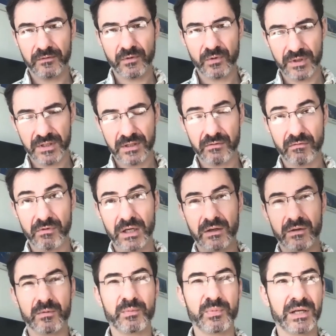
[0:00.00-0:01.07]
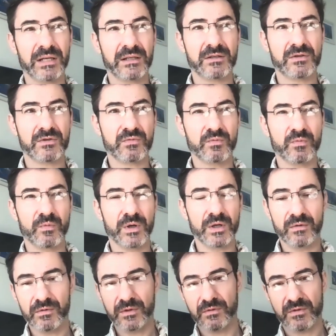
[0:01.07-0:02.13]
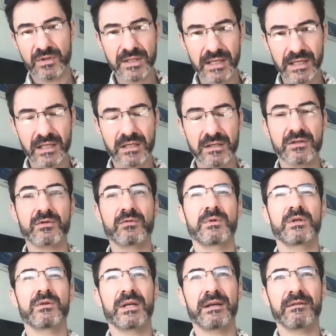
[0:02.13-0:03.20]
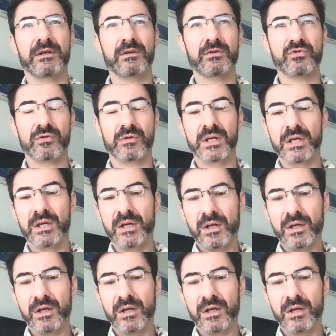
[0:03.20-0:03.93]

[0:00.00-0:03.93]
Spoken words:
Of course, in regular practice, we don't do studies, so we don't have a control.